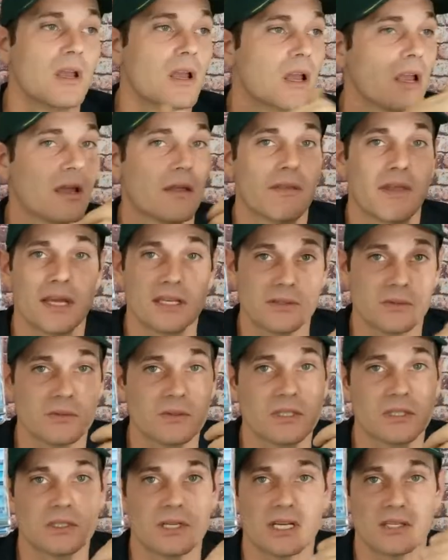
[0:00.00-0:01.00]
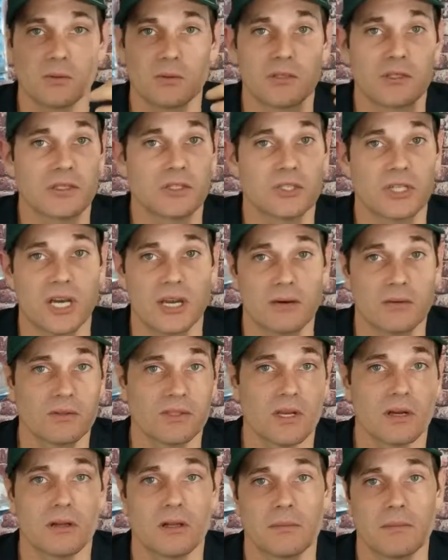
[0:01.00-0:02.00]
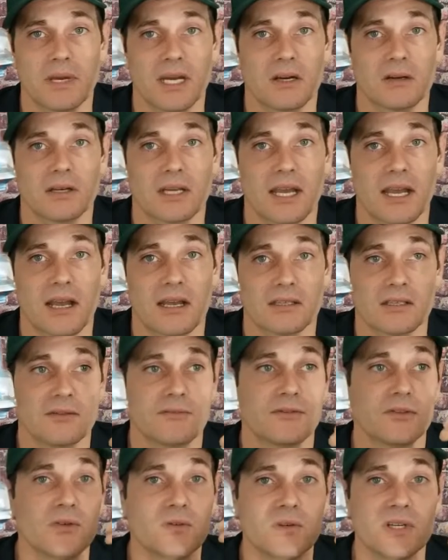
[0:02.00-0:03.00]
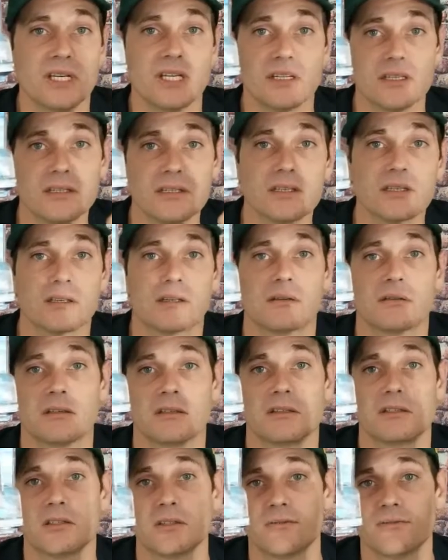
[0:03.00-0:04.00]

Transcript: and that's when that's what this channel is all about guys if you need something to